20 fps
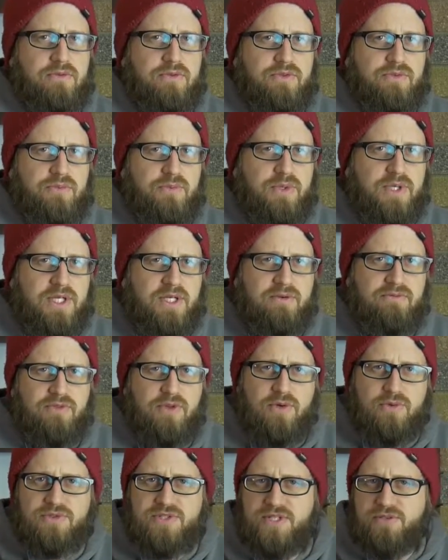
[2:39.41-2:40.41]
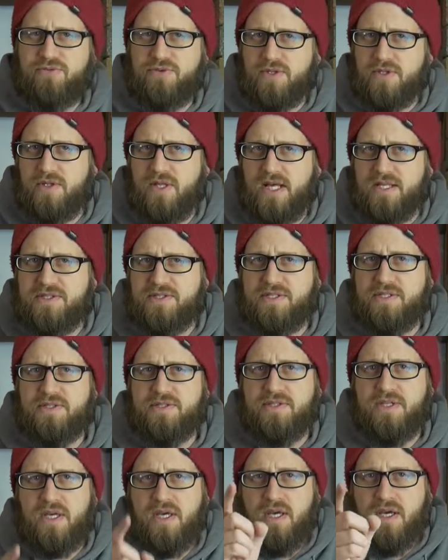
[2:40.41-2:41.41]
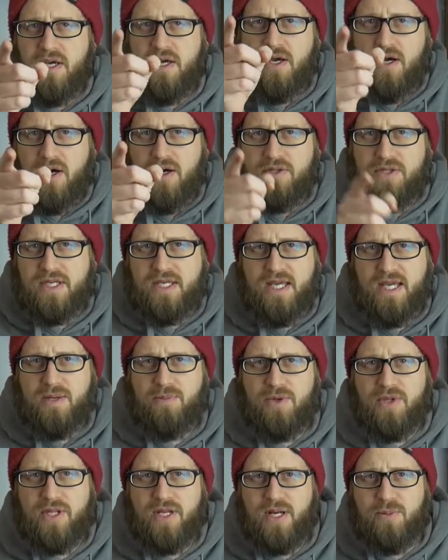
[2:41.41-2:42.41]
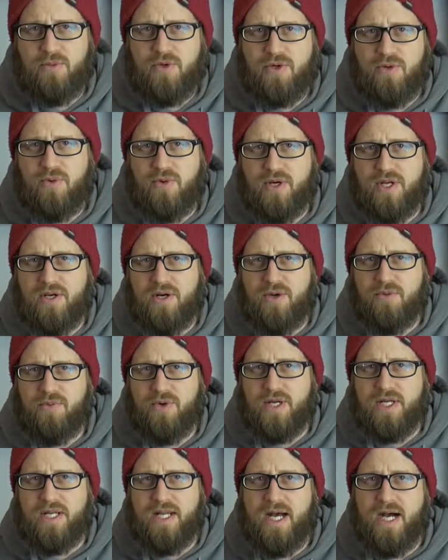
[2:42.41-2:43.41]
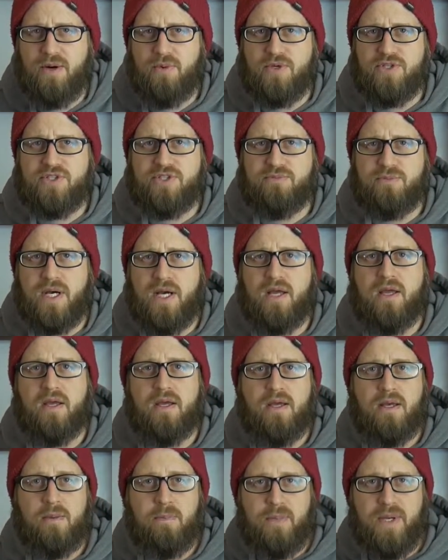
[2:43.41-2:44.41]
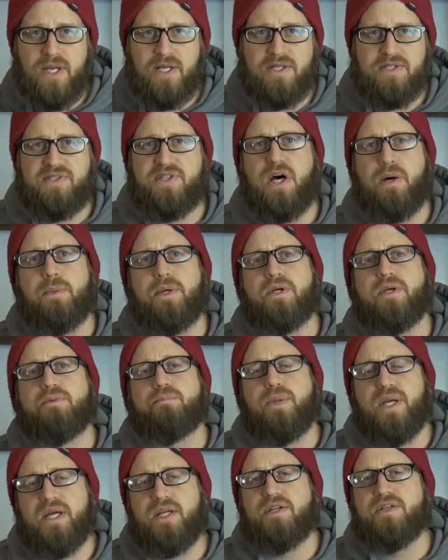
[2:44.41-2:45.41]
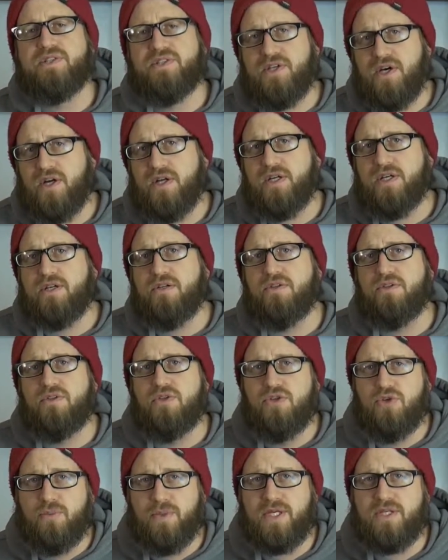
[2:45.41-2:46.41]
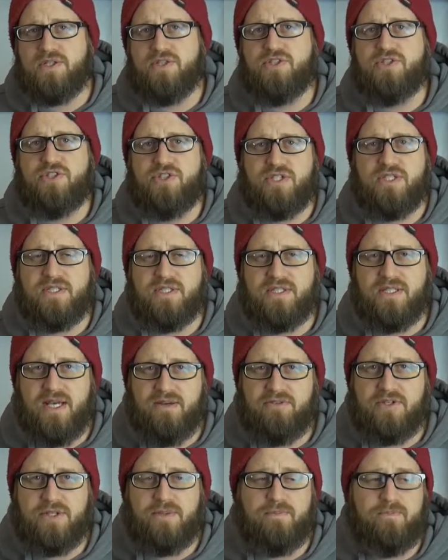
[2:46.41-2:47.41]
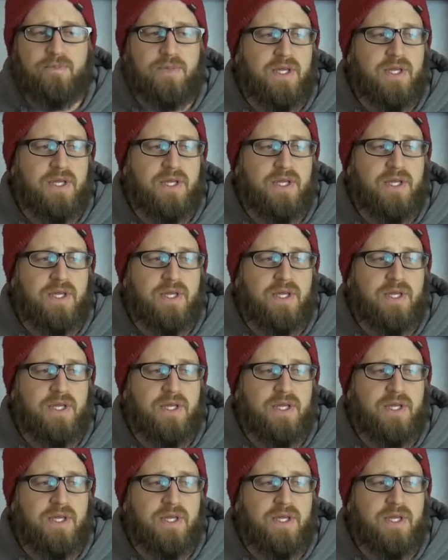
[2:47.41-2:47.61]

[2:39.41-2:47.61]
3 of those different lenses on the camera that I'm recording on right now, which is my Panasonic Lumix G7.